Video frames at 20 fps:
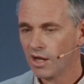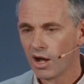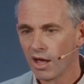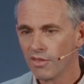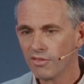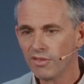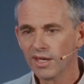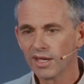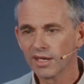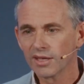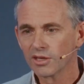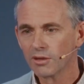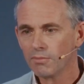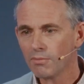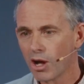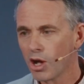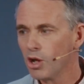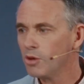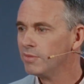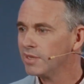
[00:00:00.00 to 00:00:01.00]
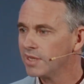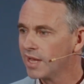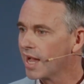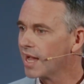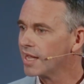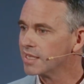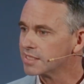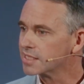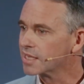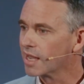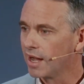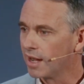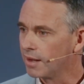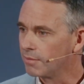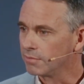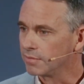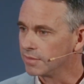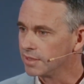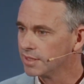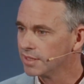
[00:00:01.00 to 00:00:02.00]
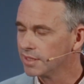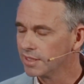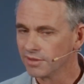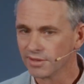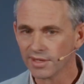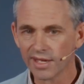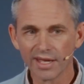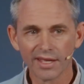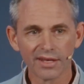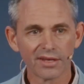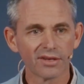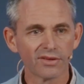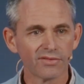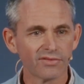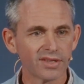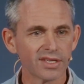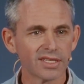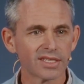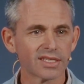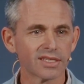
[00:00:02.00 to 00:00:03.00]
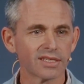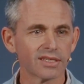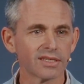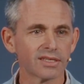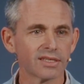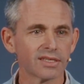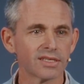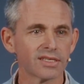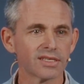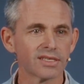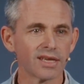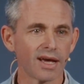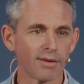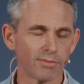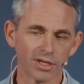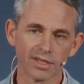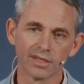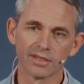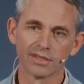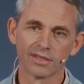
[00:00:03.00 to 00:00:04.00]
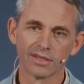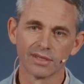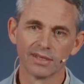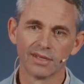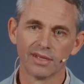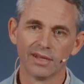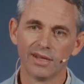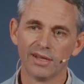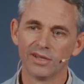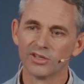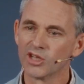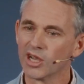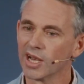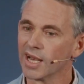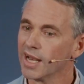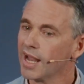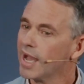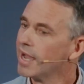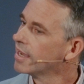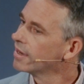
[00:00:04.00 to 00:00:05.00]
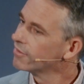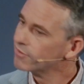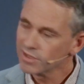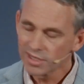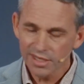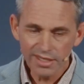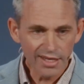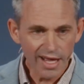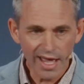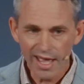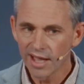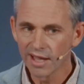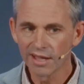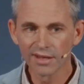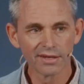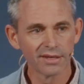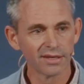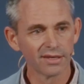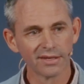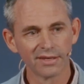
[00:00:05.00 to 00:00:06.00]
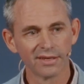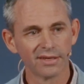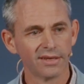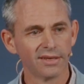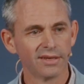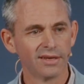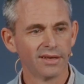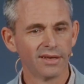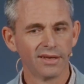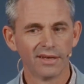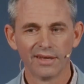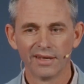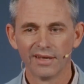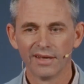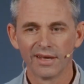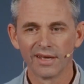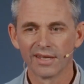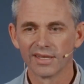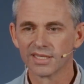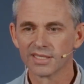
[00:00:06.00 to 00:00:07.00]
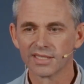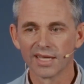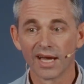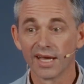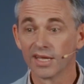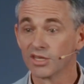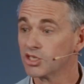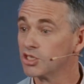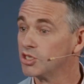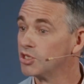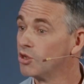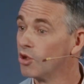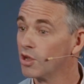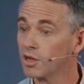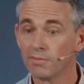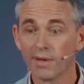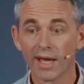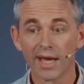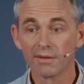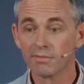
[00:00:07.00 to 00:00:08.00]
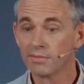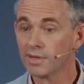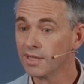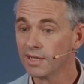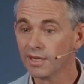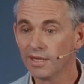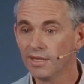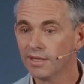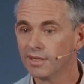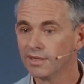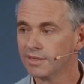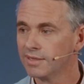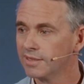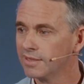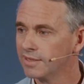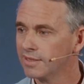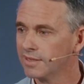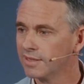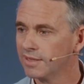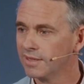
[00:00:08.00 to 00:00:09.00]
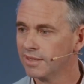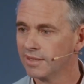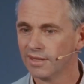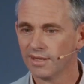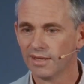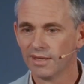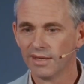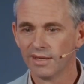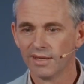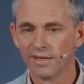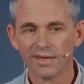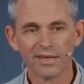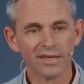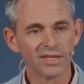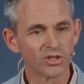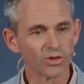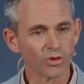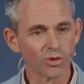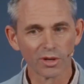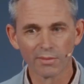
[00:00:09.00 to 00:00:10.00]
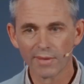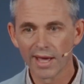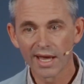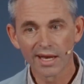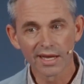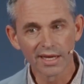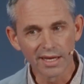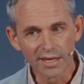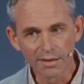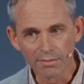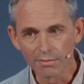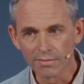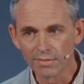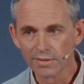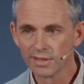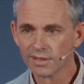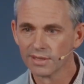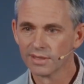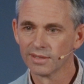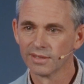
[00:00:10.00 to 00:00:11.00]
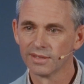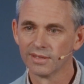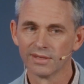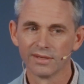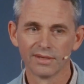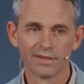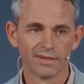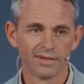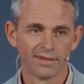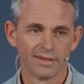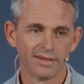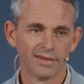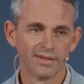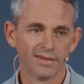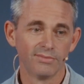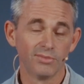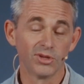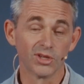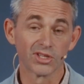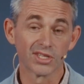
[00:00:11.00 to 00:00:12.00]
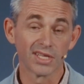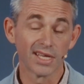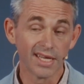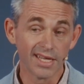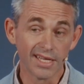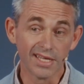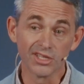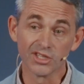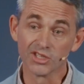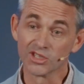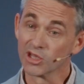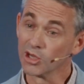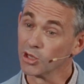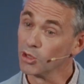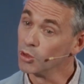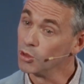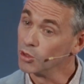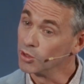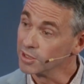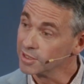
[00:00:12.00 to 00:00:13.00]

I think the moment has come at the end of this summit to lay everything down and say it's not about me, it's all about Him because He's the Lord.